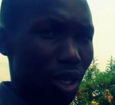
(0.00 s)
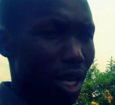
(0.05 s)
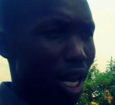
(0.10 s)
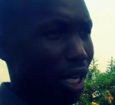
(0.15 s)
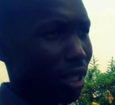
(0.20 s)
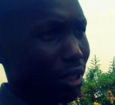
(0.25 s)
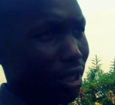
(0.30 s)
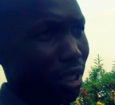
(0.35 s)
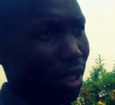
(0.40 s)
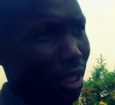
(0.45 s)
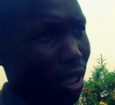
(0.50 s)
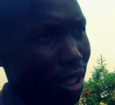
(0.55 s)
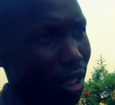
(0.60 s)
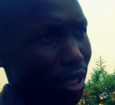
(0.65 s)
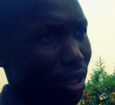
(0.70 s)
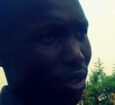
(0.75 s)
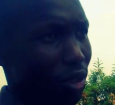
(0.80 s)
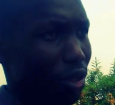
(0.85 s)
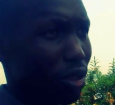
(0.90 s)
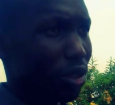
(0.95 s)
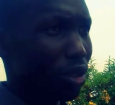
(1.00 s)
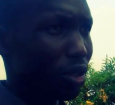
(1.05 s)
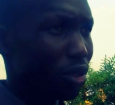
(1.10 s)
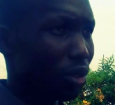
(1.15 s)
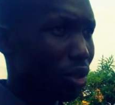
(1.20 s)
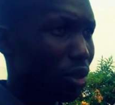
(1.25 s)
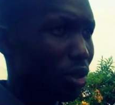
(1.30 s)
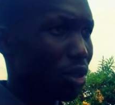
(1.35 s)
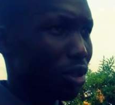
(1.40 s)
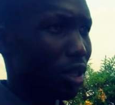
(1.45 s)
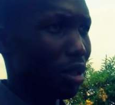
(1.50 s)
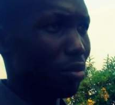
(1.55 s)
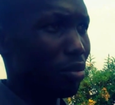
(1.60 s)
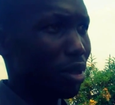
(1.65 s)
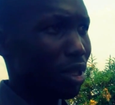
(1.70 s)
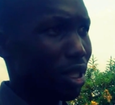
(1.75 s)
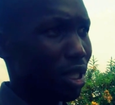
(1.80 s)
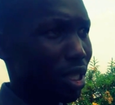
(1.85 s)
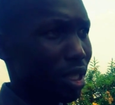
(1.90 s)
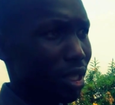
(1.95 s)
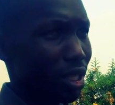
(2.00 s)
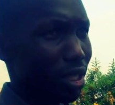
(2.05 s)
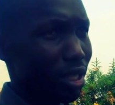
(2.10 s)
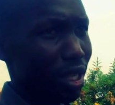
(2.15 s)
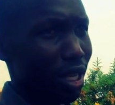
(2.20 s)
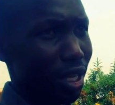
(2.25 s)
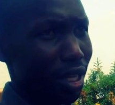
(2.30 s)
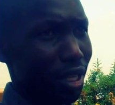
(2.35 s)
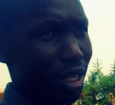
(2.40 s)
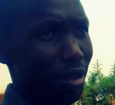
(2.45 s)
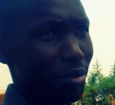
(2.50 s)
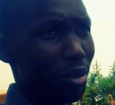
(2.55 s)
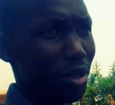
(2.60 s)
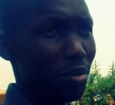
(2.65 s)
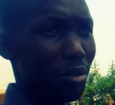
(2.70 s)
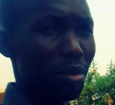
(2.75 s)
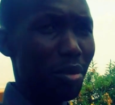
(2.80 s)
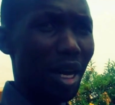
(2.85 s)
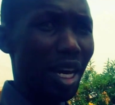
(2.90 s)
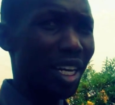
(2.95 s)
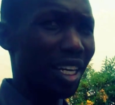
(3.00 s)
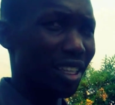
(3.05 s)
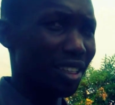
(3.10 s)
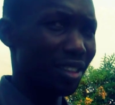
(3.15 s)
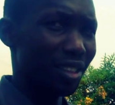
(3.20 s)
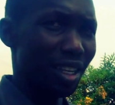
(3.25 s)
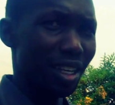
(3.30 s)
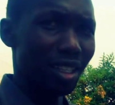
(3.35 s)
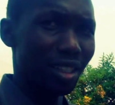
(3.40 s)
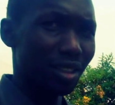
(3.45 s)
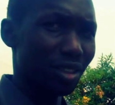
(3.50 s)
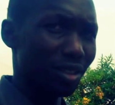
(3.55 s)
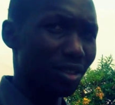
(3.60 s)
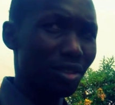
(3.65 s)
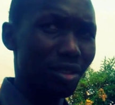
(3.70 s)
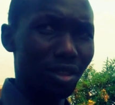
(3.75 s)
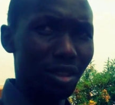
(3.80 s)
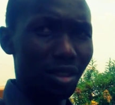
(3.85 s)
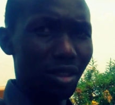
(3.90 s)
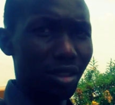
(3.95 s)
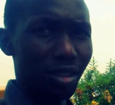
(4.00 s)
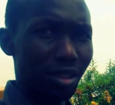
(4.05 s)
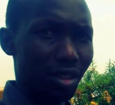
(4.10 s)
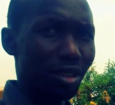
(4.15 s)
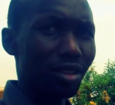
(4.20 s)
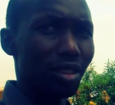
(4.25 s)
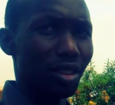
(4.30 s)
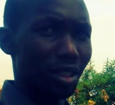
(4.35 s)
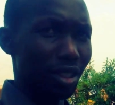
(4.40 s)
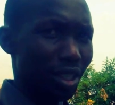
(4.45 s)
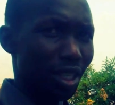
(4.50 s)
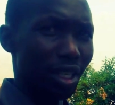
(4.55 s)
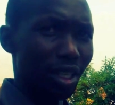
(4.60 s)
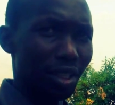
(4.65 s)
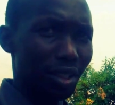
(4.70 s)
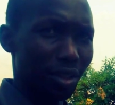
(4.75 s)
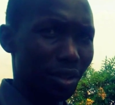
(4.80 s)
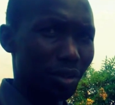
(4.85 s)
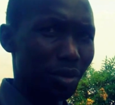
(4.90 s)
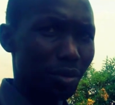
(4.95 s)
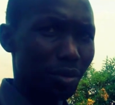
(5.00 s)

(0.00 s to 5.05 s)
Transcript: Yeah, training a little, doing some businesses here and there, maybe buying and selling. Mm -hmm. Yeah.